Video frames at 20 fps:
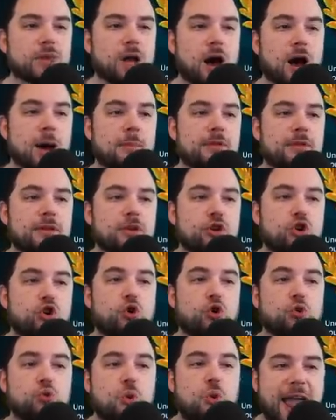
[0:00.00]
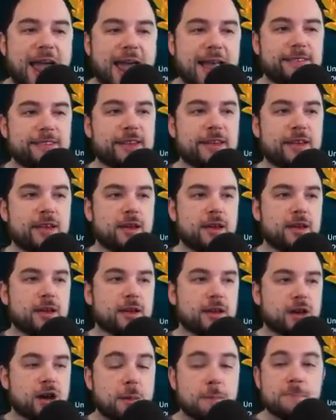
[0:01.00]
um, great
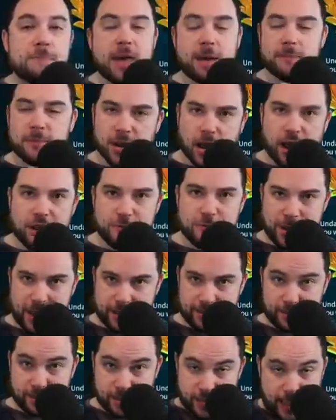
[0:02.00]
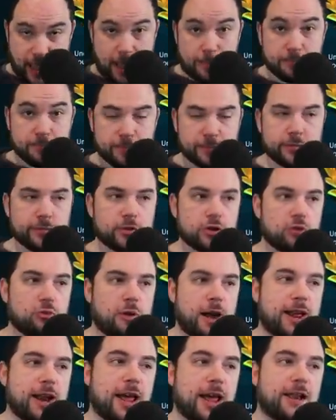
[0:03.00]
commitment I've made to the game,
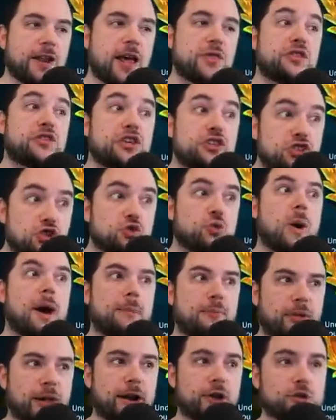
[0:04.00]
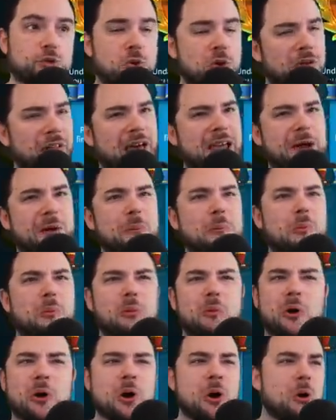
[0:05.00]
right? And I think this is why players were like,
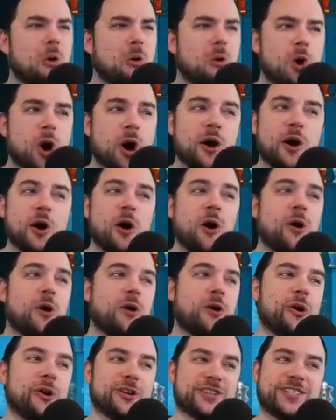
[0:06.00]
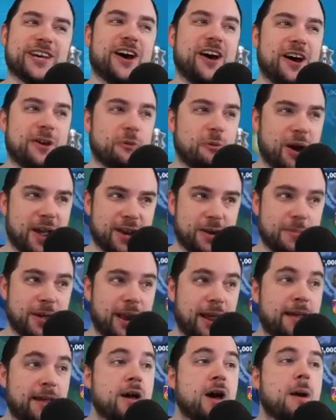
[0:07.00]
hold on, wait a
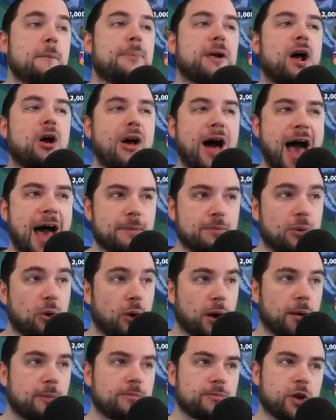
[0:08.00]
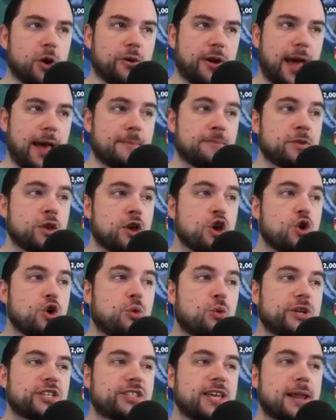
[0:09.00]
minute. But I'll add more, okay?
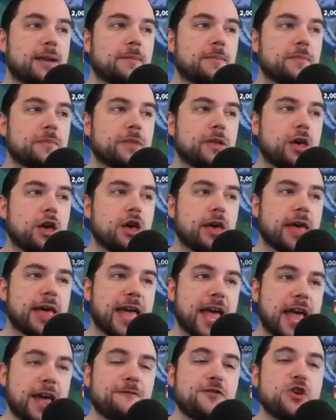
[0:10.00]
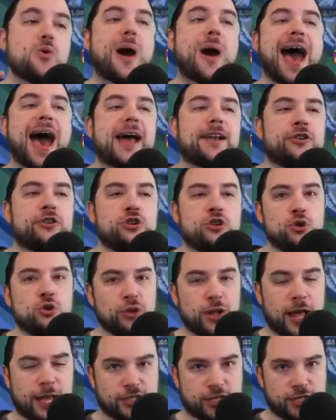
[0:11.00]
Which is that if you add
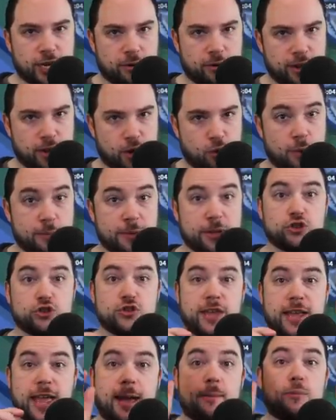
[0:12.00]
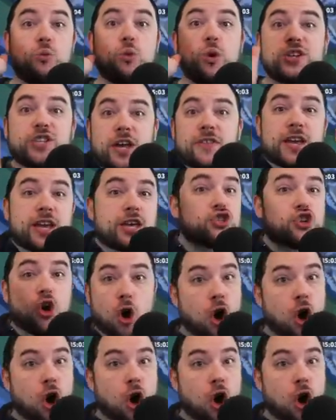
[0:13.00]
new legendary equipment to the game, which I think is